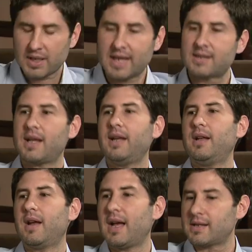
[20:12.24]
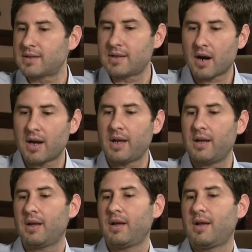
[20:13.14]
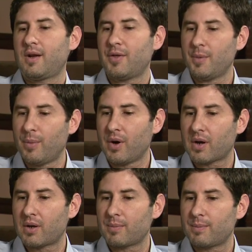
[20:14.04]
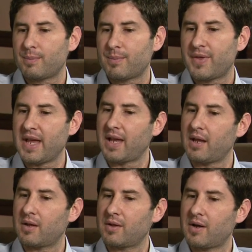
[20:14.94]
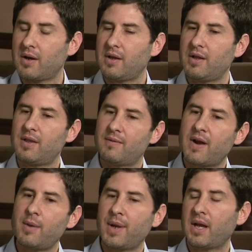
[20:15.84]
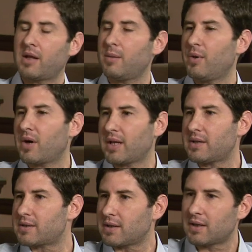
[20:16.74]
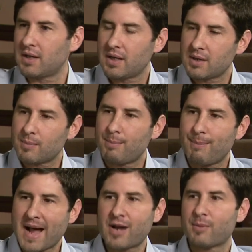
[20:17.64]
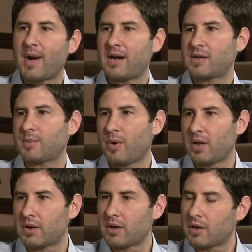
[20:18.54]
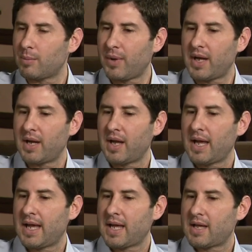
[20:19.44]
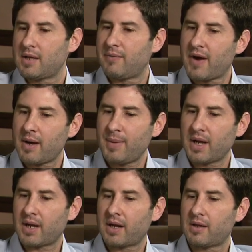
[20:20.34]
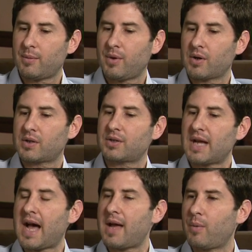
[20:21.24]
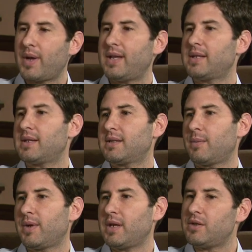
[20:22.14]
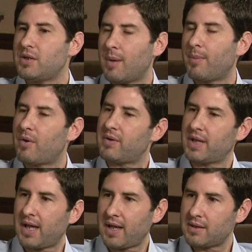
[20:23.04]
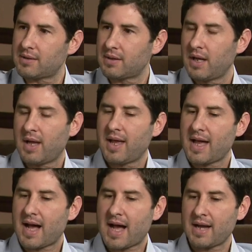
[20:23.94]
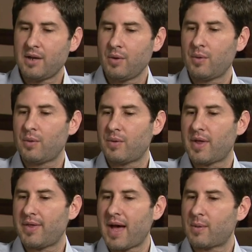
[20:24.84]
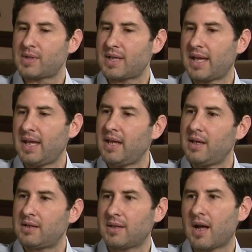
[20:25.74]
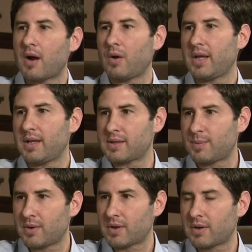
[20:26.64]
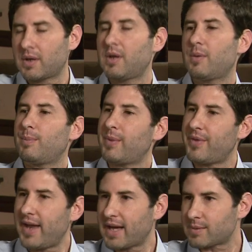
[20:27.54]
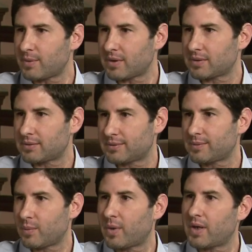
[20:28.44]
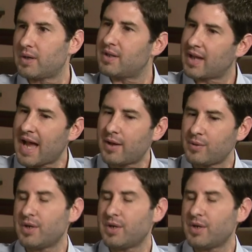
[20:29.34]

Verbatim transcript: Yes, I did. I started the book thinking, the very beginning of the book, and this is a minor, minor spoiler alert, but the very beginning of the book, Shy witnesses somebody jump over the edge. Mm -hmm. I knew that that was the key to not only this book, but the next book, the, one, the guy who